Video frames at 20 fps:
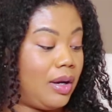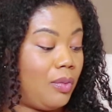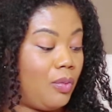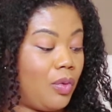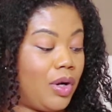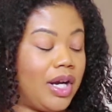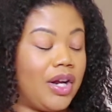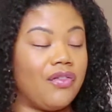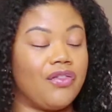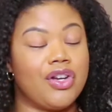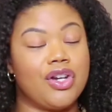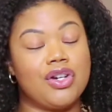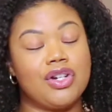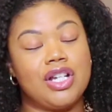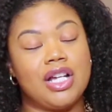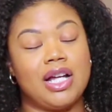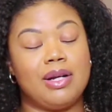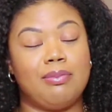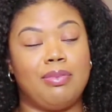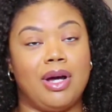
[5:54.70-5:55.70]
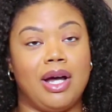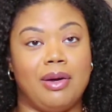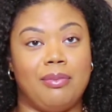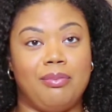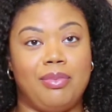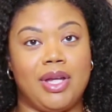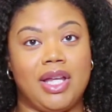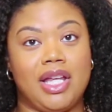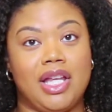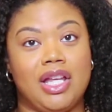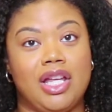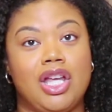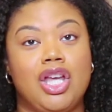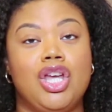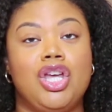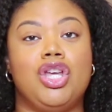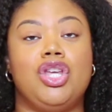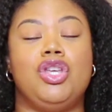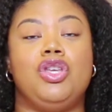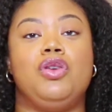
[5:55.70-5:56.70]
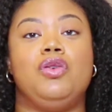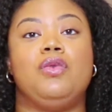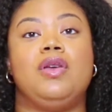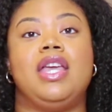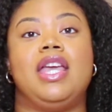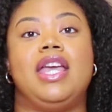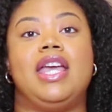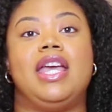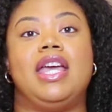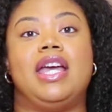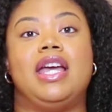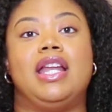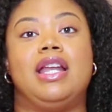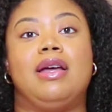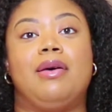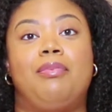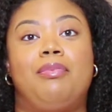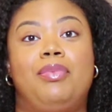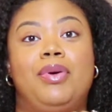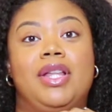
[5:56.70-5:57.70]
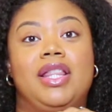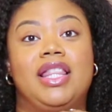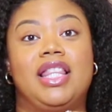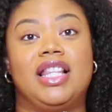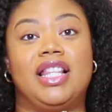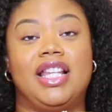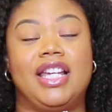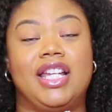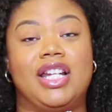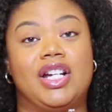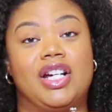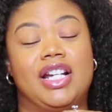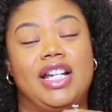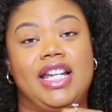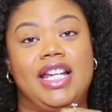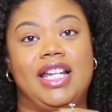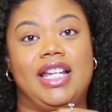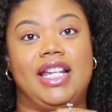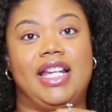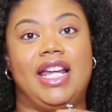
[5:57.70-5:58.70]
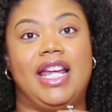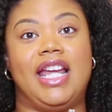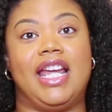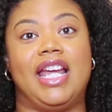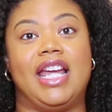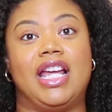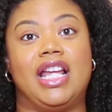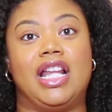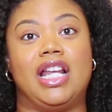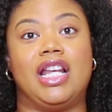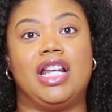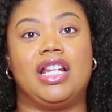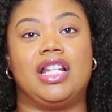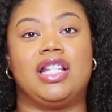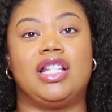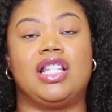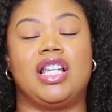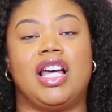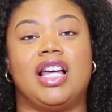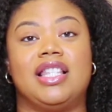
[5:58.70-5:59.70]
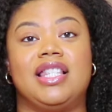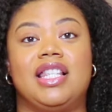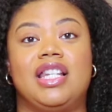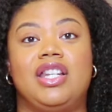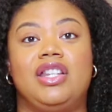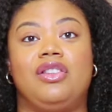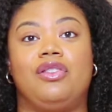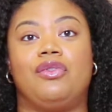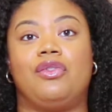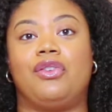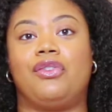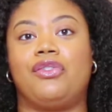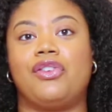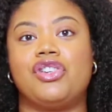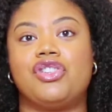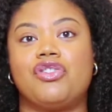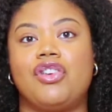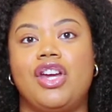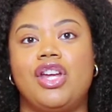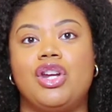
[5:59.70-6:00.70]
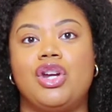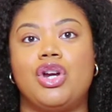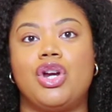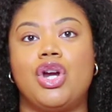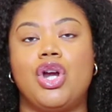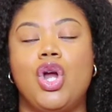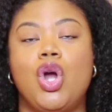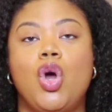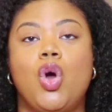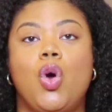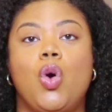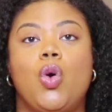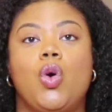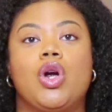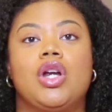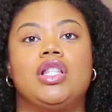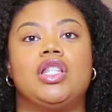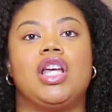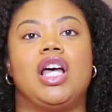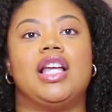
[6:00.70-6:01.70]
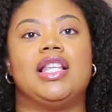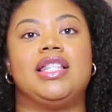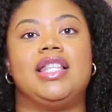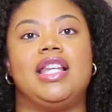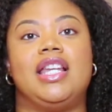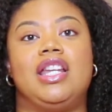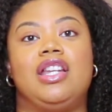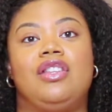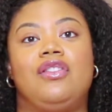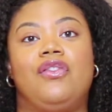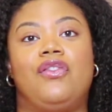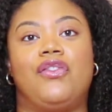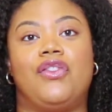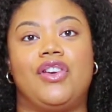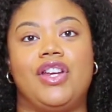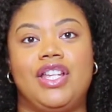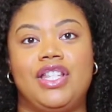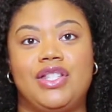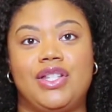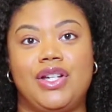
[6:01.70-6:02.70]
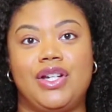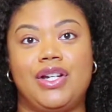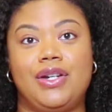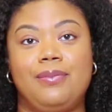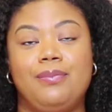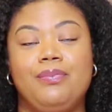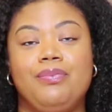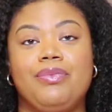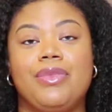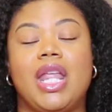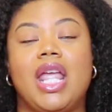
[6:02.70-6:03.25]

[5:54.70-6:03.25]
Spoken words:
Whenever you're done pumping, you can put the lid on it and toss it in the refrigerator or toss it in the freezer.